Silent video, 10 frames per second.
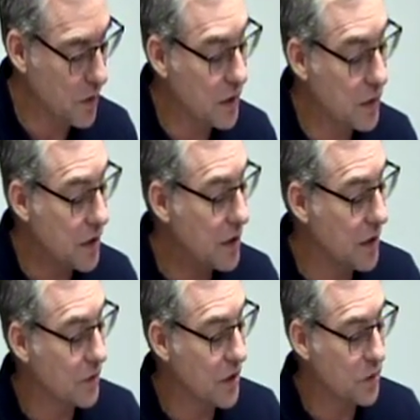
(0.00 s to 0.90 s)
And
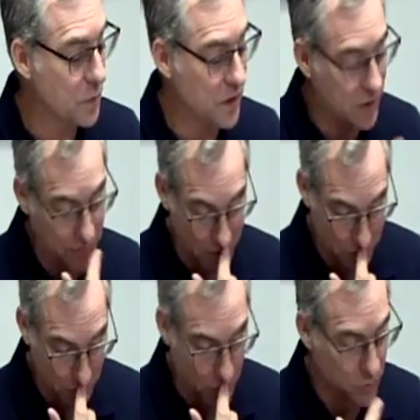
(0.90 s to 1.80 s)
then this one gives an
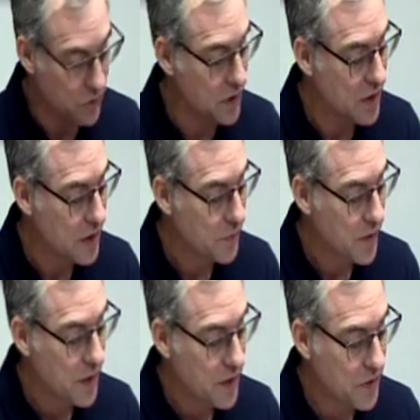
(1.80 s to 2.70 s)
excuse.
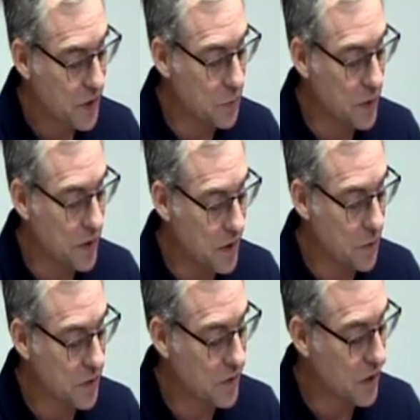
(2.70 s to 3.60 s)
This one, another
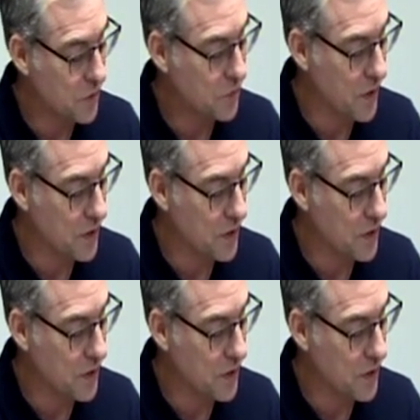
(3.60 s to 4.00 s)
one says,